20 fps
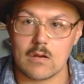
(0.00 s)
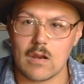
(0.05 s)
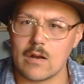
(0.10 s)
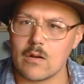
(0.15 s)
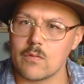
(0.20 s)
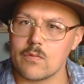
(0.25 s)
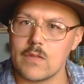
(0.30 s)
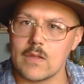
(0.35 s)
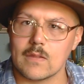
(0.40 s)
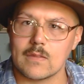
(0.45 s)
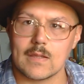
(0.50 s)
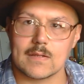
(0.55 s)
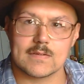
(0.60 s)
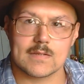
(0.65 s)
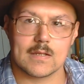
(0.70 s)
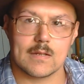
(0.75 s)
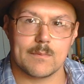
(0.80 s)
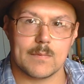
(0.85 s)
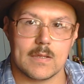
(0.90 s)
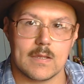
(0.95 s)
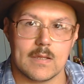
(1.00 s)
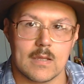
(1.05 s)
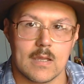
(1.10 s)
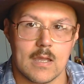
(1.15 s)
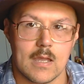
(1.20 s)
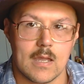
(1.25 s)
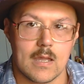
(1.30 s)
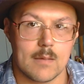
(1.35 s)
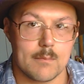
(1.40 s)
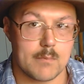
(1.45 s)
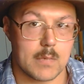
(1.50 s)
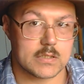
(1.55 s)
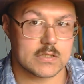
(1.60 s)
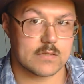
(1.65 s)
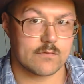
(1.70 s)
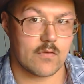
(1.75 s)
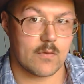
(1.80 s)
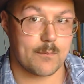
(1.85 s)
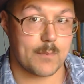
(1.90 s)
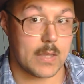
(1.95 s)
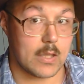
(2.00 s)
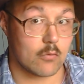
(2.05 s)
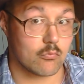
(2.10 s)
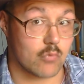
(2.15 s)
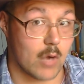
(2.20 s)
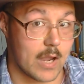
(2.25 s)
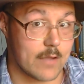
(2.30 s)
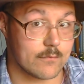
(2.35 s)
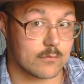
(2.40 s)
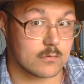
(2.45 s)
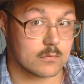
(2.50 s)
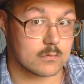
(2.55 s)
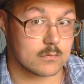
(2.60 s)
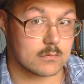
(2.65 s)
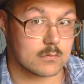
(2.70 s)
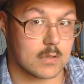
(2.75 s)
I don't think that's going to be much of a big rival